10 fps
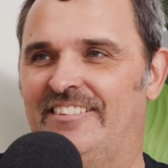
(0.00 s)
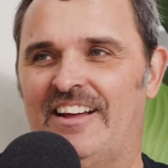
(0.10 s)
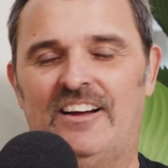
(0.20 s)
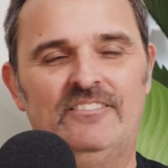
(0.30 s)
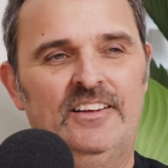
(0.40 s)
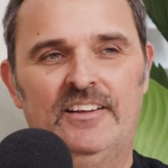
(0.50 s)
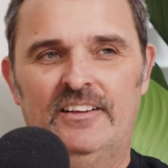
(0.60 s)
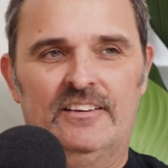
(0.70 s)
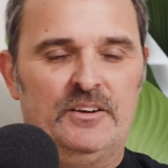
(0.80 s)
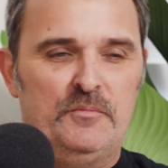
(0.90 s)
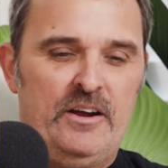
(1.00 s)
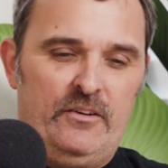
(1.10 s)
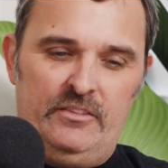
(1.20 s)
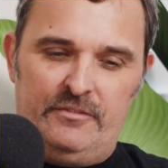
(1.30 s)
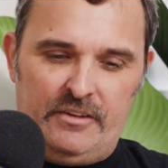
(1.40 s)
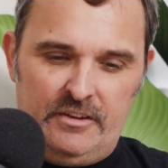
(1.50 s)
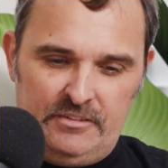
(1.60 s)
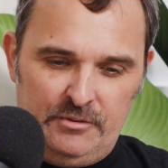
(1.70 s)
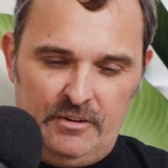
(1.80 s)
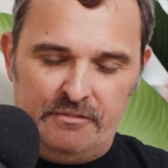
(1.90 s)
Nah. And we're on the phone
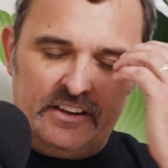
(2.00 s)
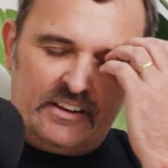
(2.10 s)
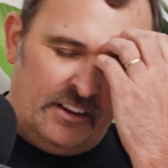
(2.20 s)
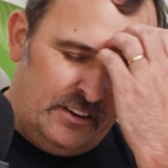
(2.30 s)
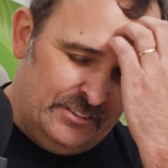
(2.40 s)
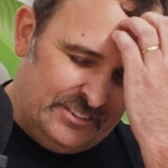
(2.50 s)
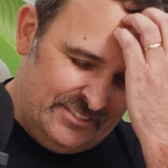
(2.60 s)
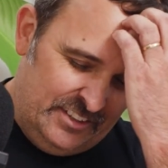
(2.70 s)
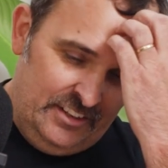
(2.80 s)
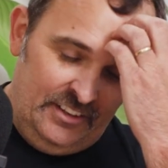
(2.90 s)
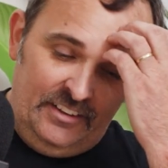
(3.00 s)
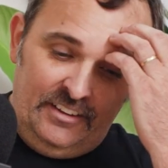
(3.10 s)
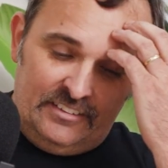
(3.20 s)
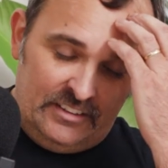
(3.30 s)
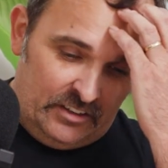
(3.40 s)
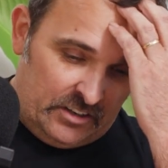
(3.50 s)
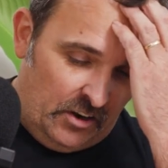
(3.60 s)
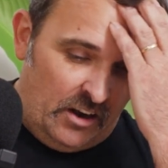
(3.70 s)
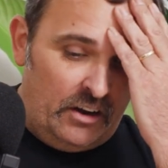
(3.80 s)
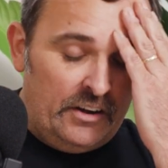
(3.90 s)
to Iveco, and they're like,
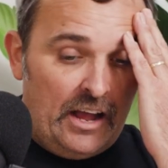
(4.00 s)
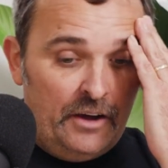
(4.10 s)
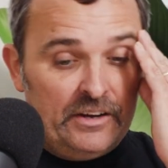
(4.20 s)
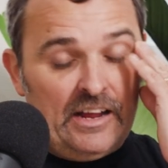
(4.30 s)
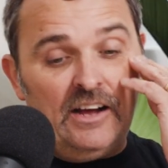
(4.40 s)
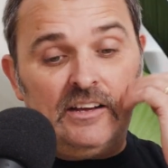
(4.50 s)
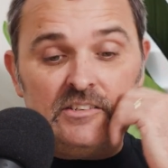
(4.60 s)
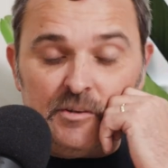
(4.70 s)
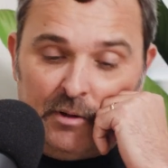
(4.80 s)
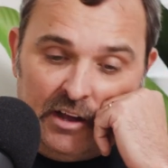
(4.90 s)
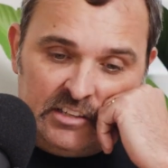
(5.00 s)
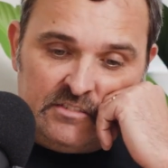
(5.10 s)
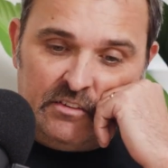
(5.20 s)
no, we can't get you parts